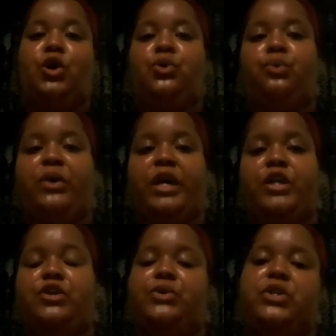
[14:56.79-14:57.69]
when
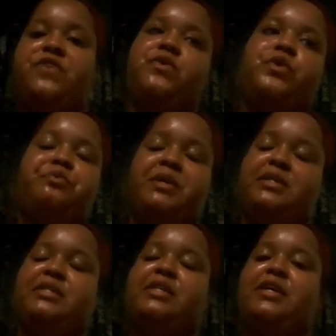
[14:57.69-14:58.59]
you're living with
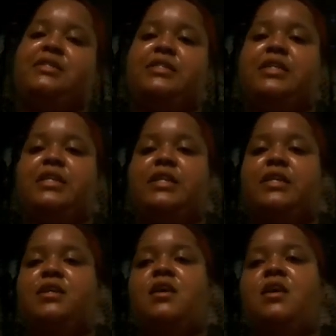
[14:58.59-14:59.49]

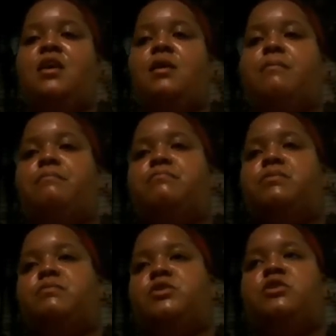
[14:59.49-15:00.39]
PTSD,
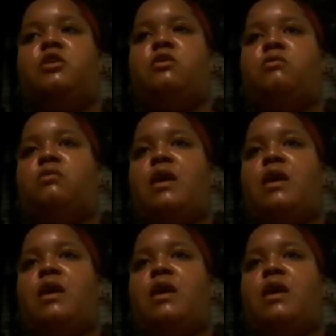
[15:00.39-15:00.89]
you know,